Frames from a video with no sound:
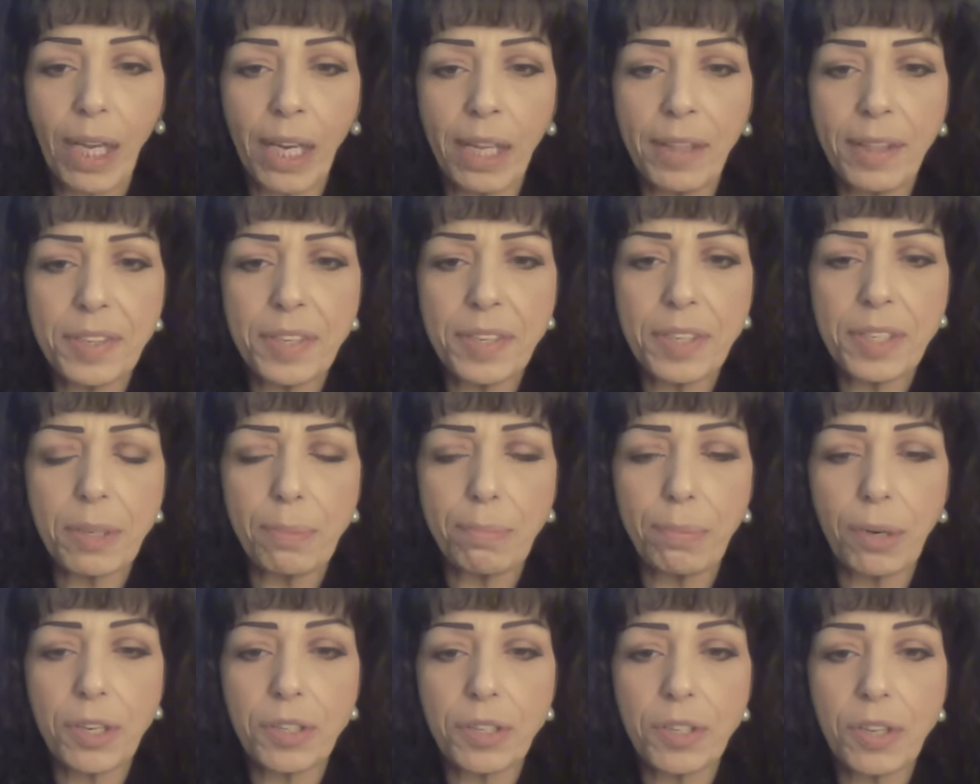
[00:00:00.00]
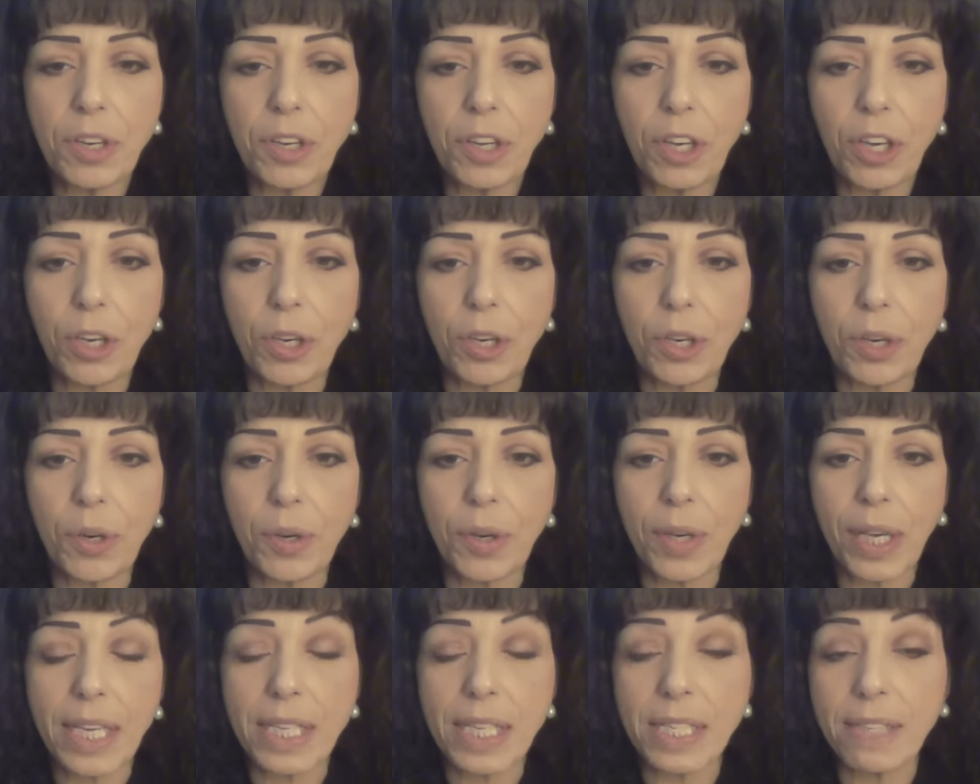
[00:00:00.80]
This is a person
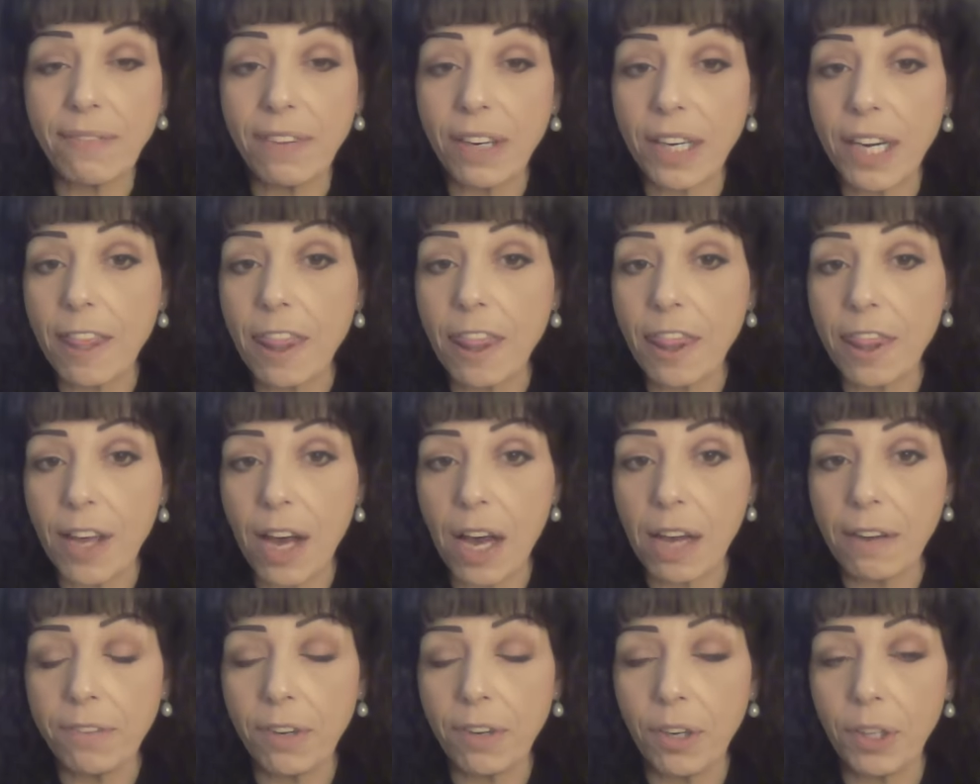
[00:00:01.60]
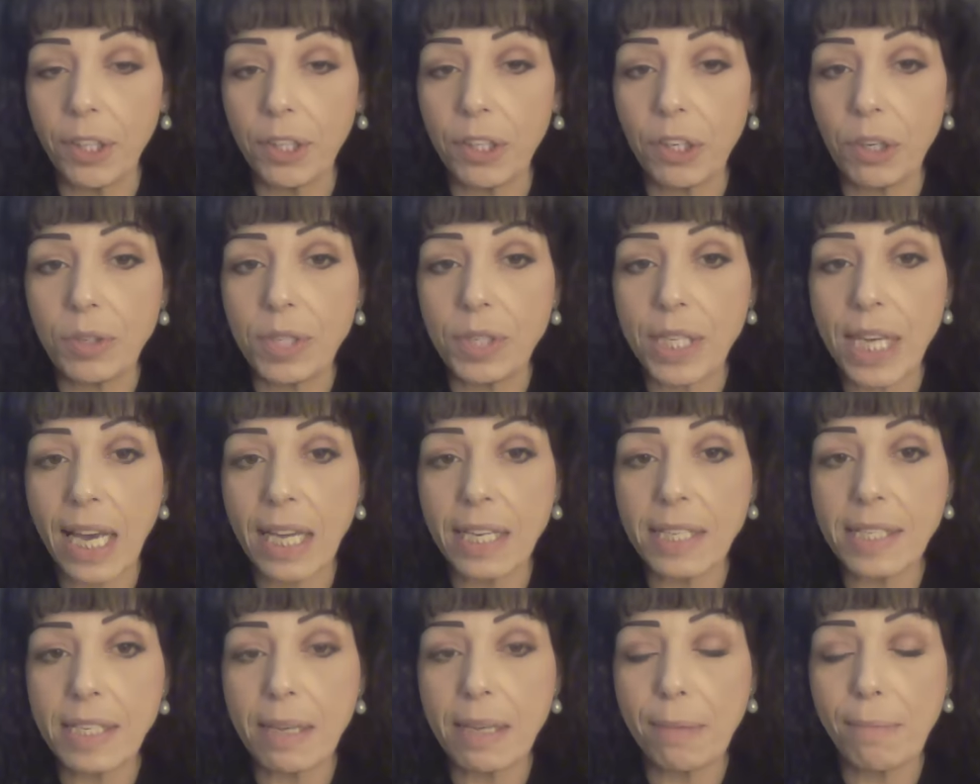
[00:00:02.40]
who is very thoughtful and who
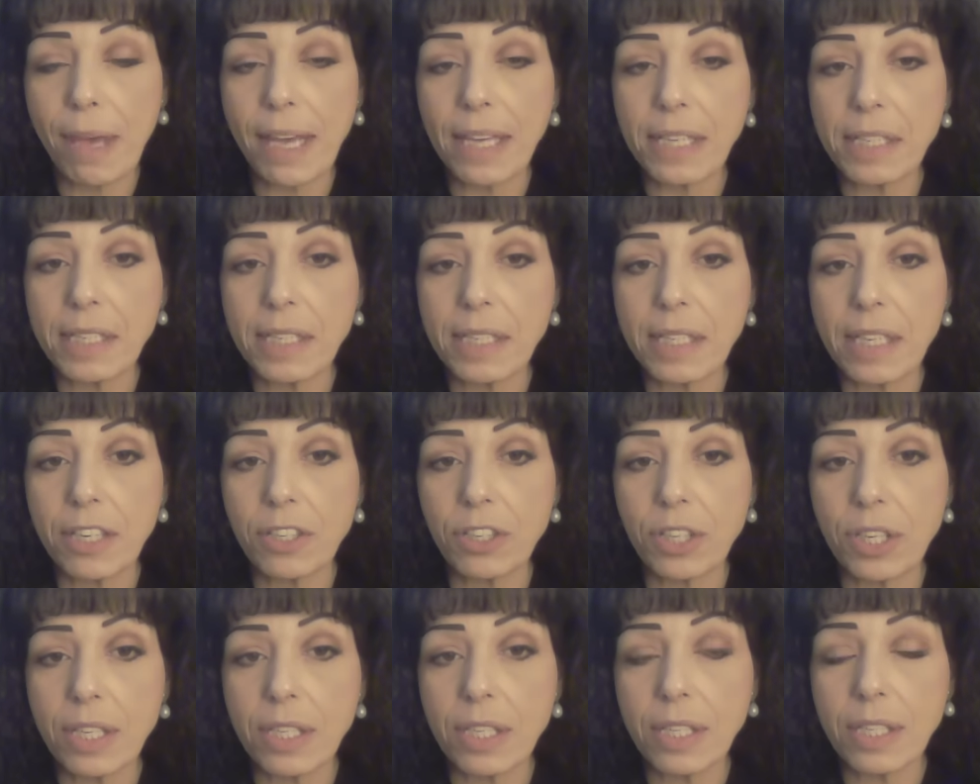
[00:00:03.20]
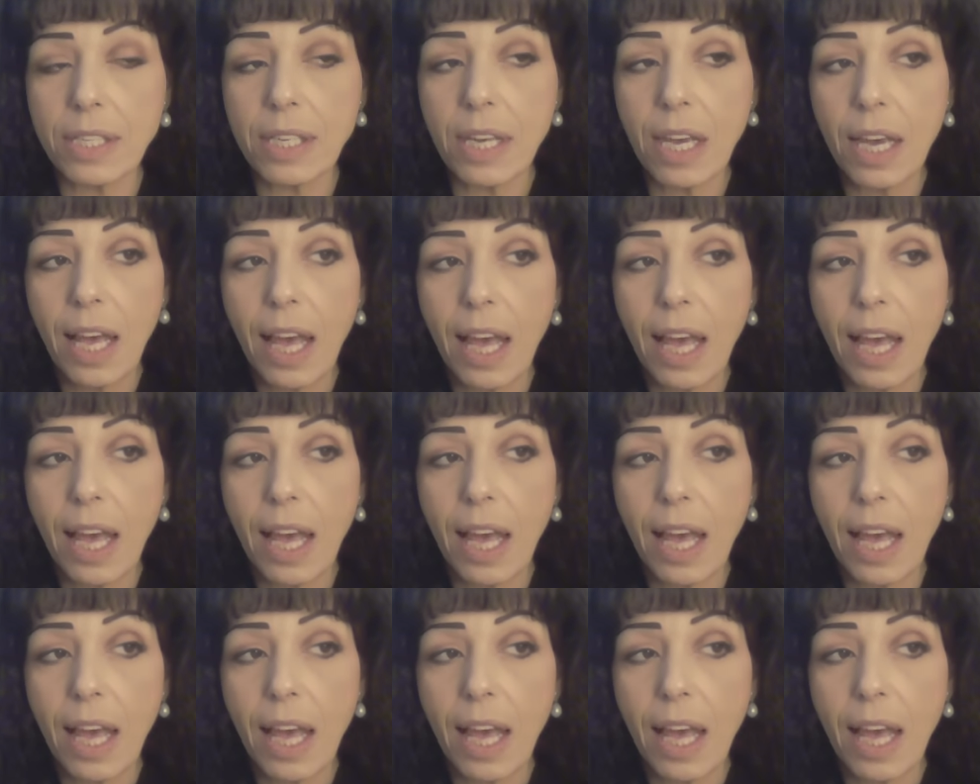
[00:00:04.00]
tends to make decisions